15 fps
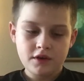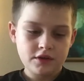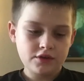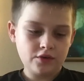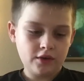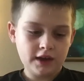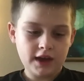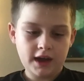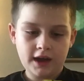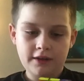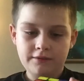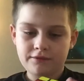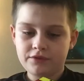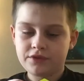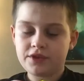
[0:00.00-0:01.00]
So I
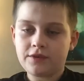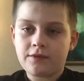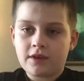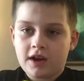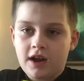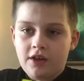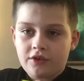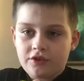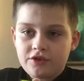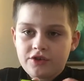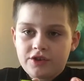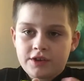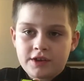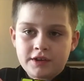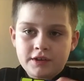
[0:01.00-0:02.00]
have different
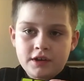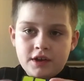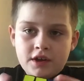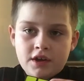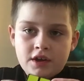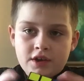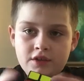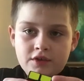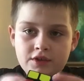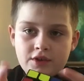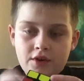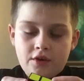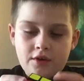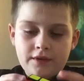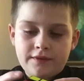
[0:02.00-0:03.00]
colors.
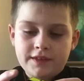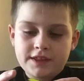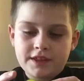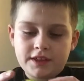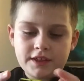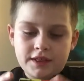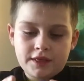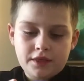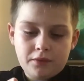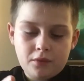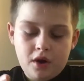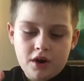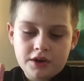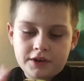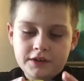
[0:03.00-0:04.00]
So if it's in the
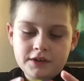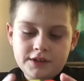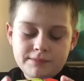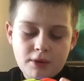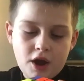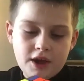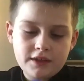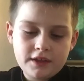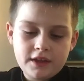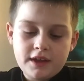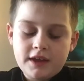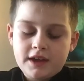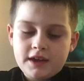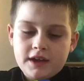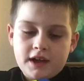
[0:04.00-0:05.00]
wrong spot,
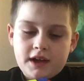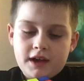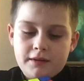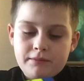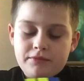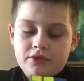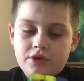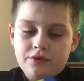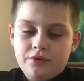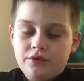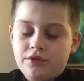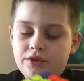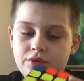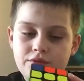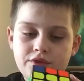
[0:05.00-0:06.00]
you
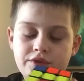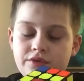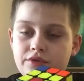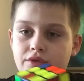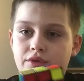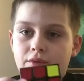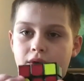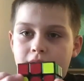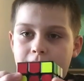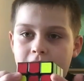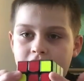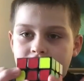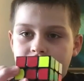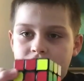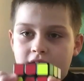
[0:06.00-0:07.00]
want to
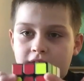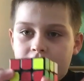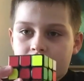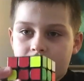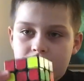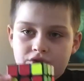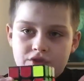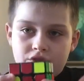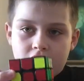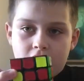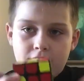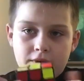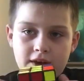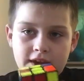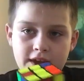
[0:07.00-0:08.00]
make sure that there's
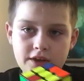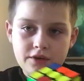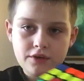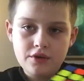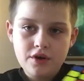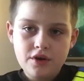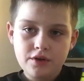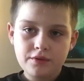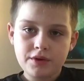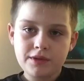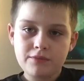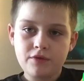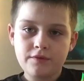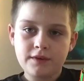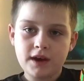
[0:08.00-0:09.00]
not one here when you
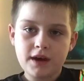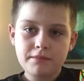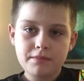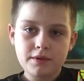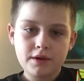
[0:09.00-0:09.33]
move it up.